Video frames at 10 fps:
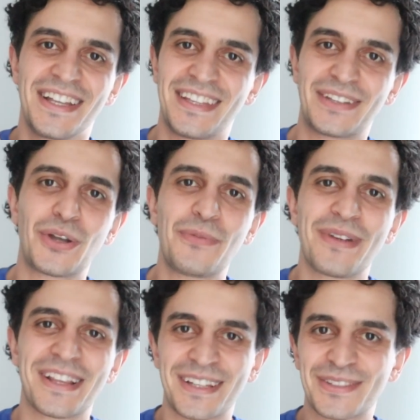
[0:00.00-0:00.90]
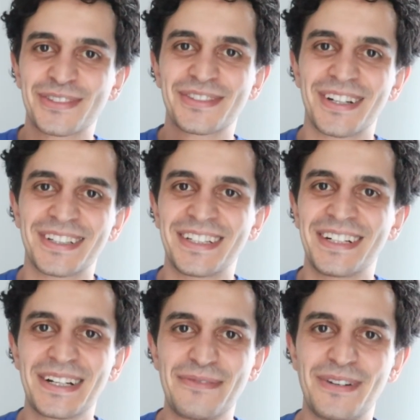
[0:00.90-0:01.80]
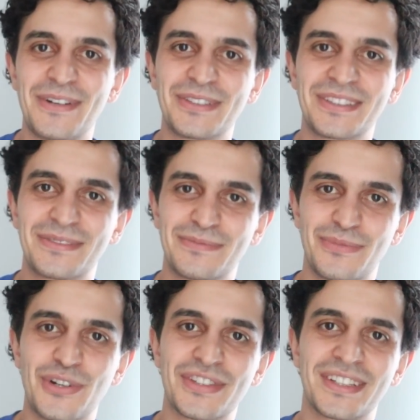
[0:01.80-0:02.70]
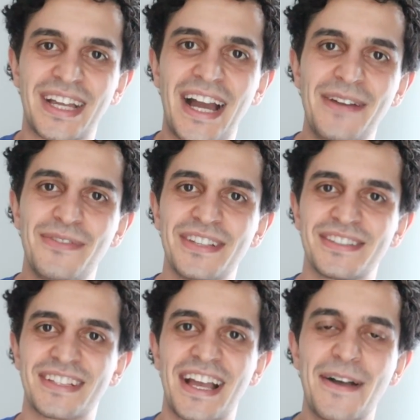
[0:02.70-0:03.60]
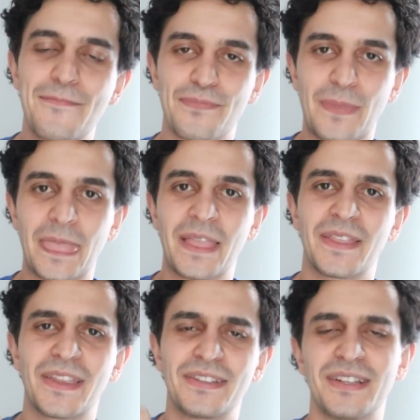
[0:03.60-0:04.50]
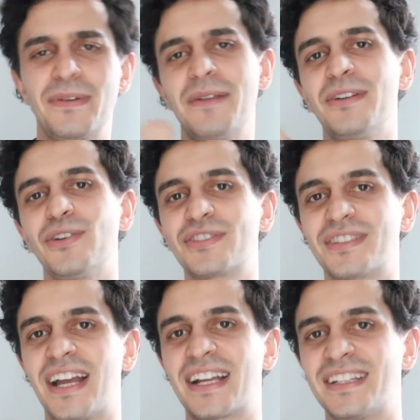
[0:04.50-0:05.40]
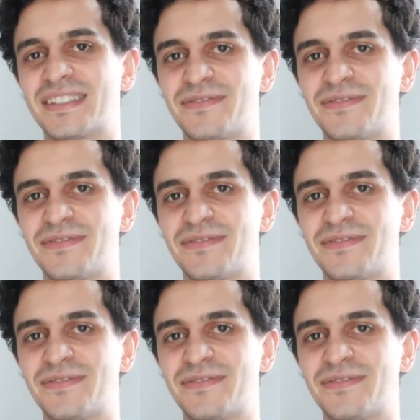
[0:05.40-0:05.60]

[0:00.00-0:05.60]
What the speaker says: the topic that you start hearing about most of the time is the baby looks like his